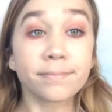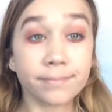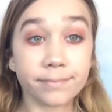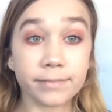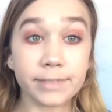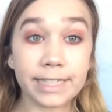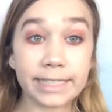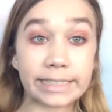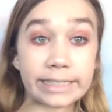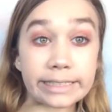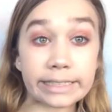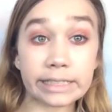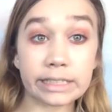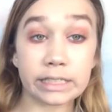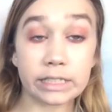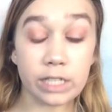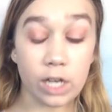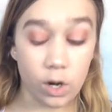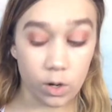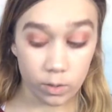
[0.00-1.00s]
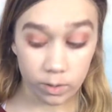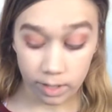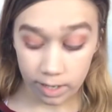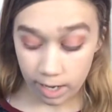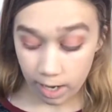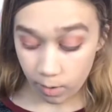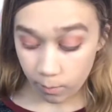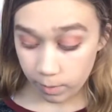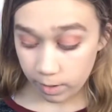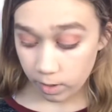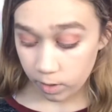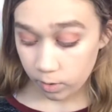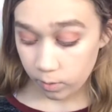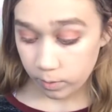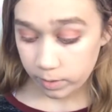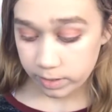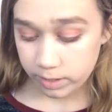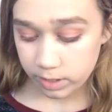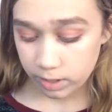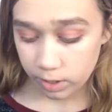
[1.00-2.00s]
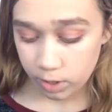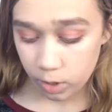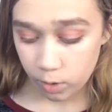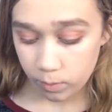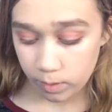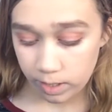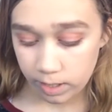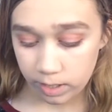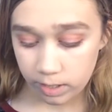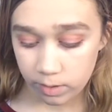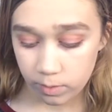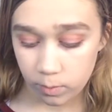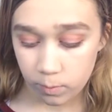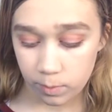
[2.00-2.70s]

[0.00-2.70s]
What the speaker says: So now we are going to go in with